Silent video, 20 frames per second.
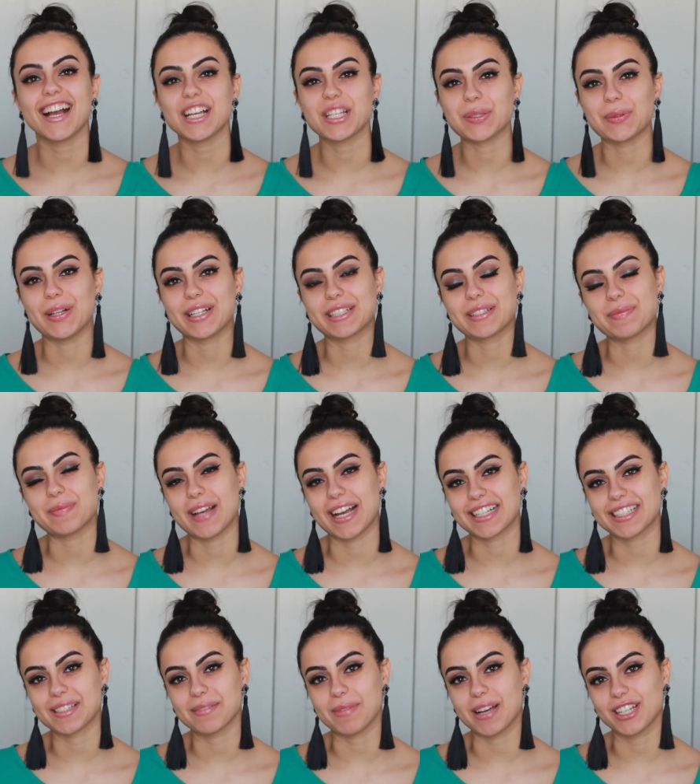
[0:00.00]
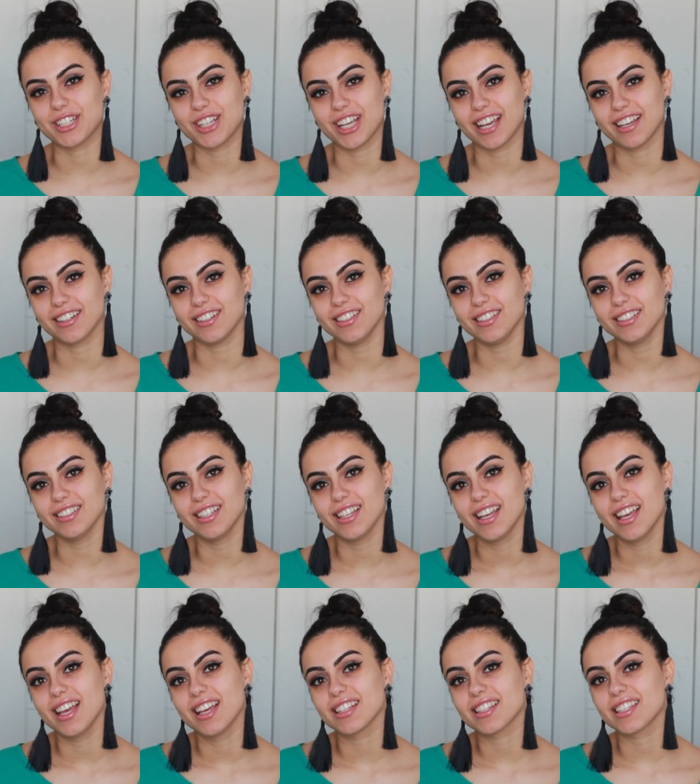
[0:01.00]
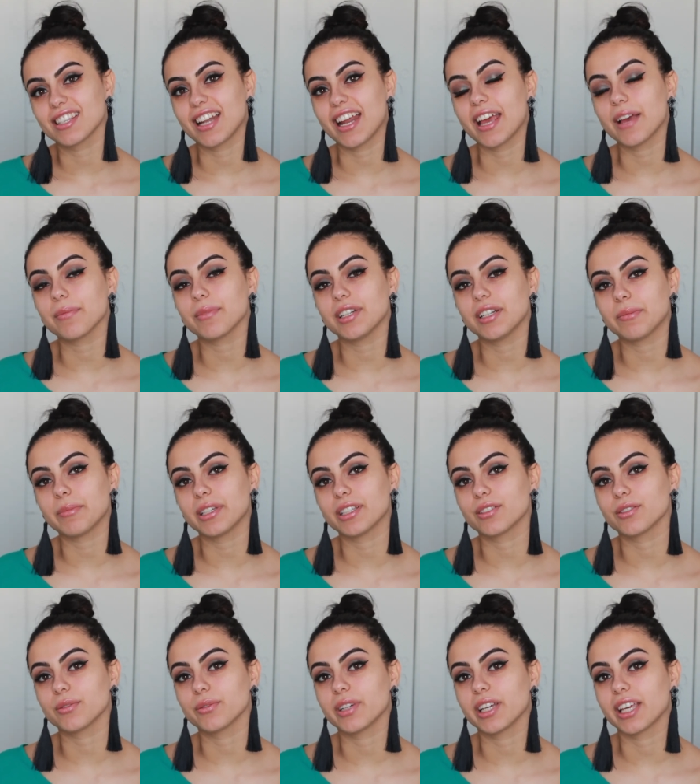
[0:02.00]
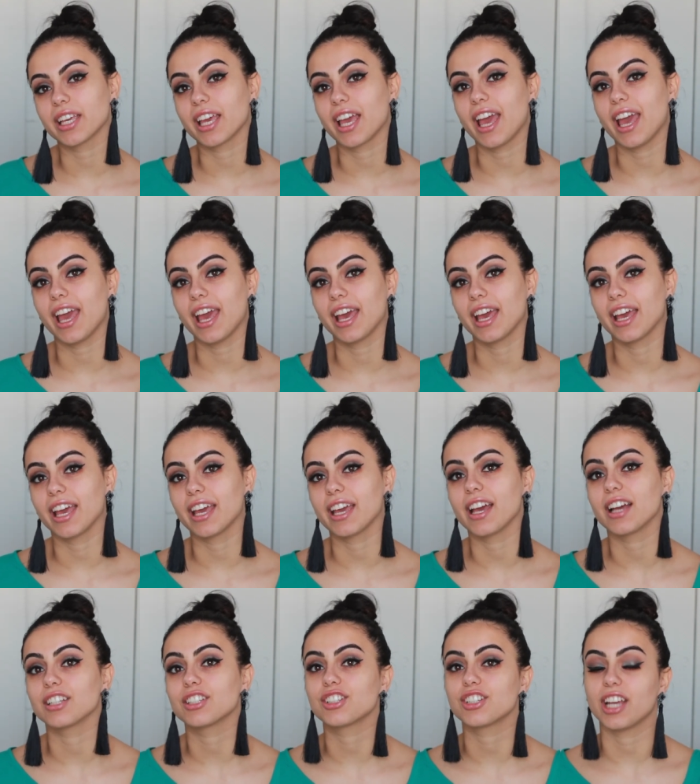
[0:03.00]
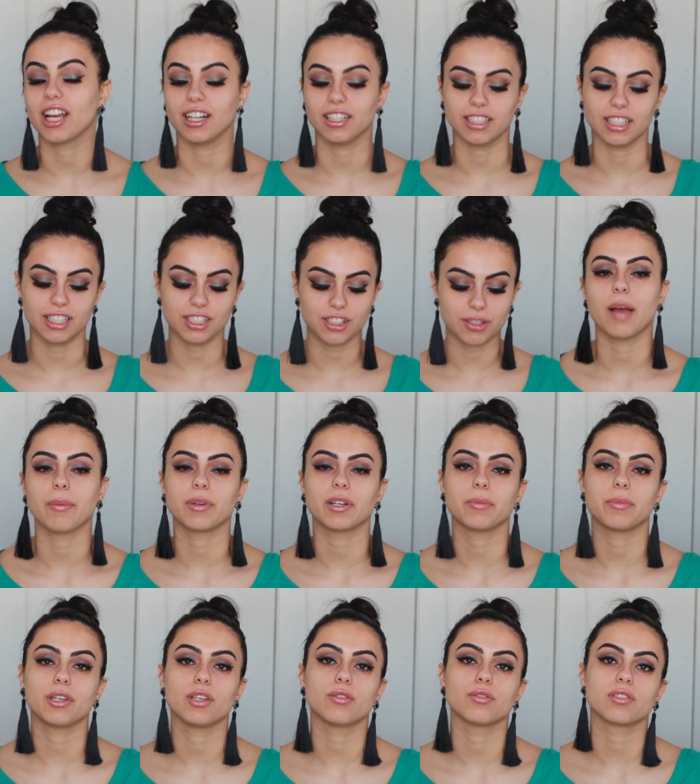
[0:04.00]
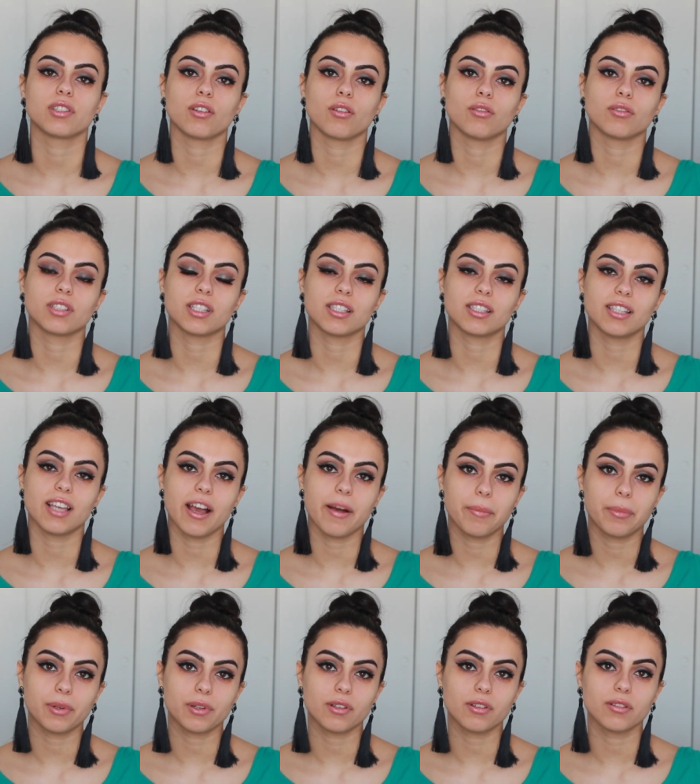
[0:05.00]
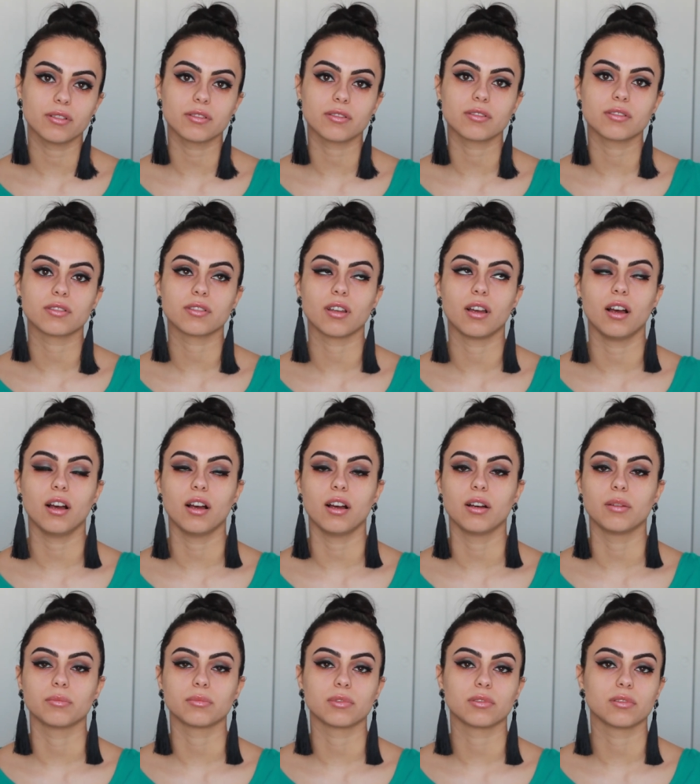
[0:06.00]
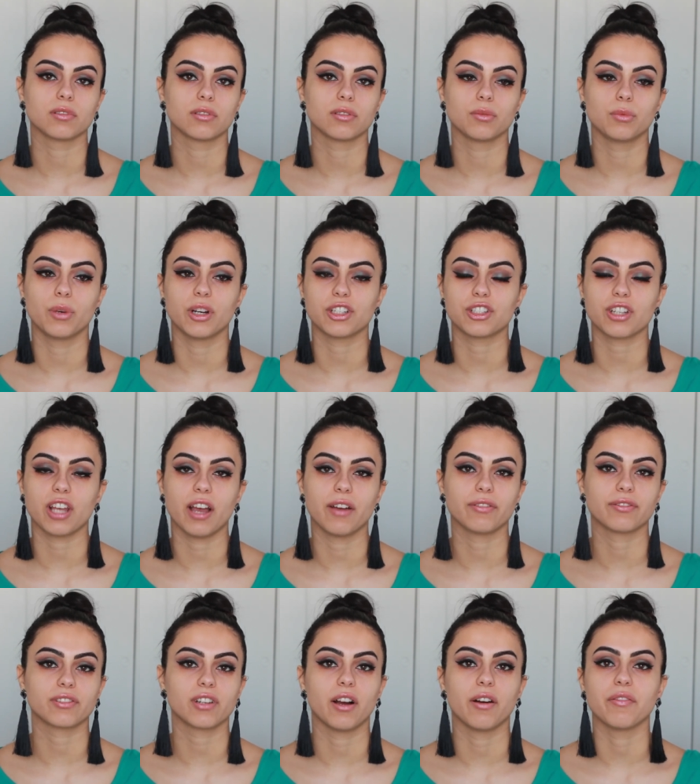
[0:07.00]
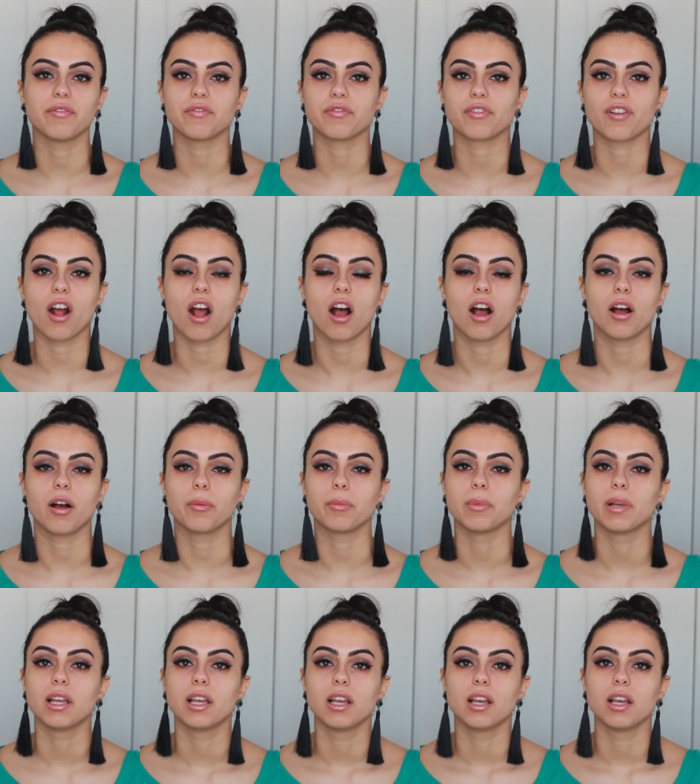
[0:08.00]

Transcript: guys, welcome back to my channel. Today I'm going to be doing a challenge. I'm going to be using only samples which have come from